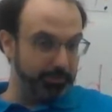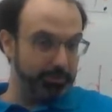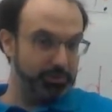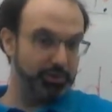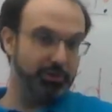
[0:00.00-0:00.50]

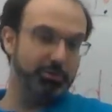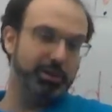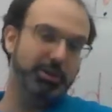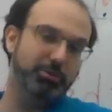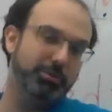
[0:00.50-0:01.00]
So
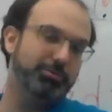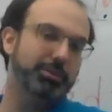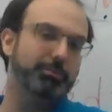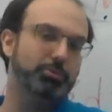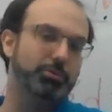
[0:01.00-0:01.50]
in order for
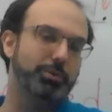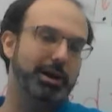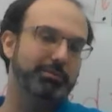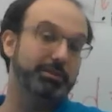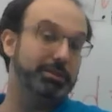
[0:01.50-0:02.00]
them to
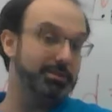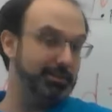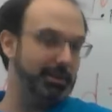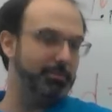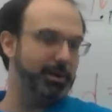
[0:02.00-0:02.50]
arrive in the
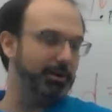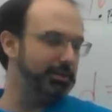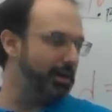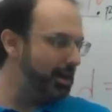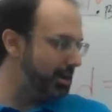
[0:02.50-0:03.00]
same amount of
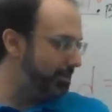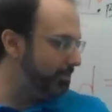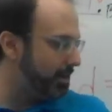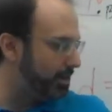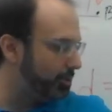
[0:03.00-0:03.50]

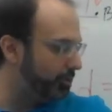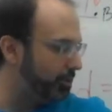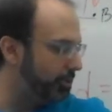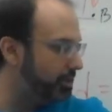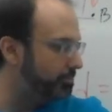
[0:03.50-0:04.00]
time, and you'll
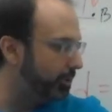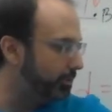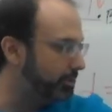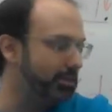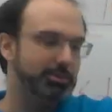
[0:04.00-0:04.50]
notice
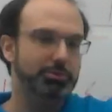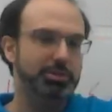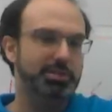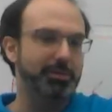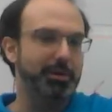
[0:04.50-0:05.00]
both of these use
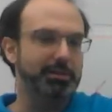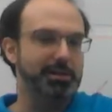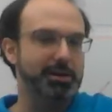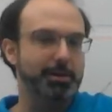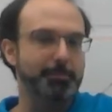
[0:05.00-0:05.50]
the same amount of
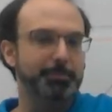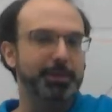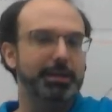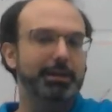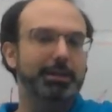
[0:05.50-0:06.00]
time,
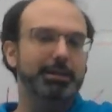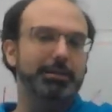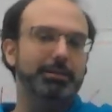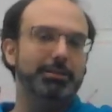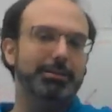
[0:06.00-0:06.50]

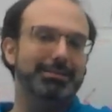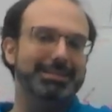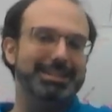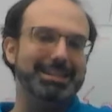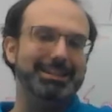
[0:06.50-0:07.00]

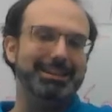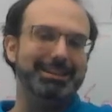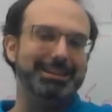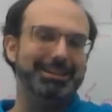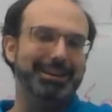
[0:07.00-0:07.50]
the
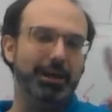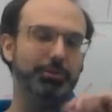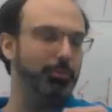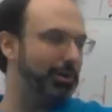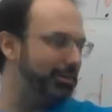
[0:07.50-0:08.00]

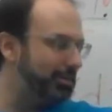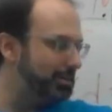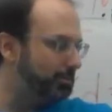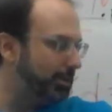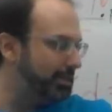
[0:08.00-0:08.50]
other one, the
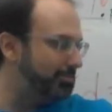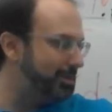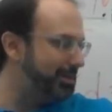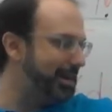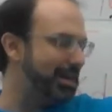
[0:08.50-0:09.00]

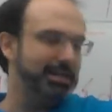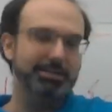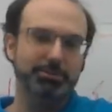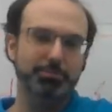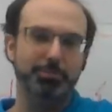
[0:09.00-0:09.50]
displacement,
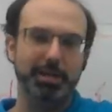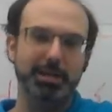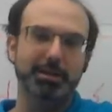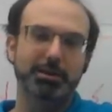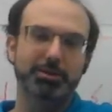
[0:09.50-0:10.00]
has to be
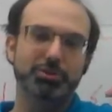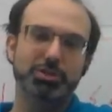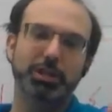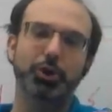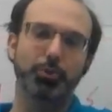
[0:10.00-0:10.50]

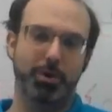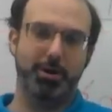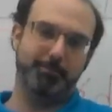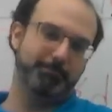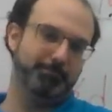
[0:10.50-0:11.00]

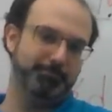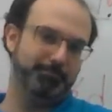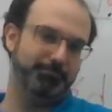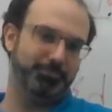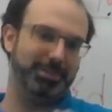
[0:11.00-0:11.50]
slower.
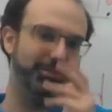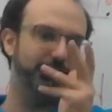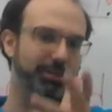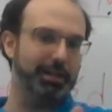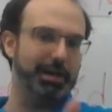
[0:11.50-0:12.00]
The
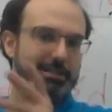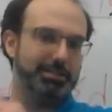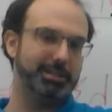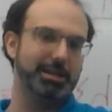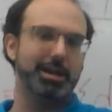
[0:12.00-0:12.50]

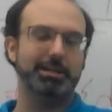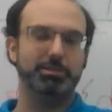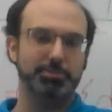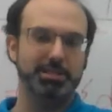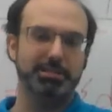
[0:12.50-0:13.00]
velocity has
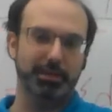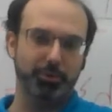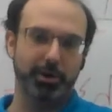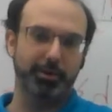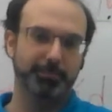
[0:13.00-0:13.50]
to be
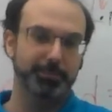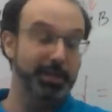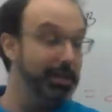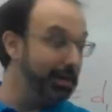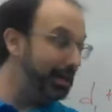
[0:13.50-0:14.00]
slower.
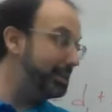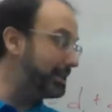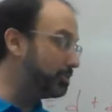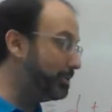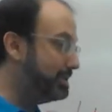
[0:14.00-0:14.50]
And
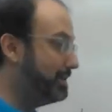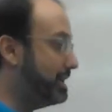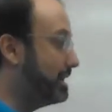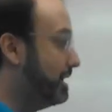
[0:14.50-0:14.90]
that's what we see.